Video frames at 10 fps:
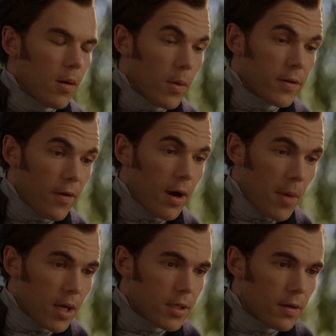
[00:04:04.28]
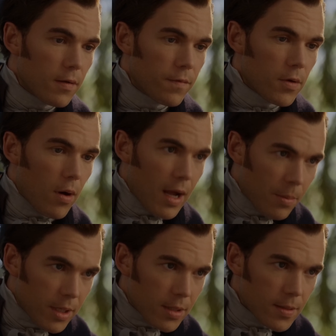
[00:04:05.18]
I wish very much for your
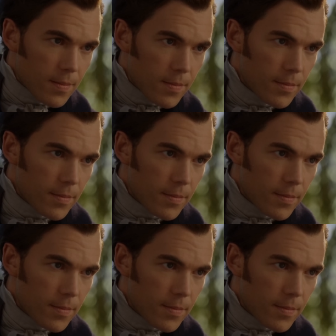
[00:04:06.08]
happiness.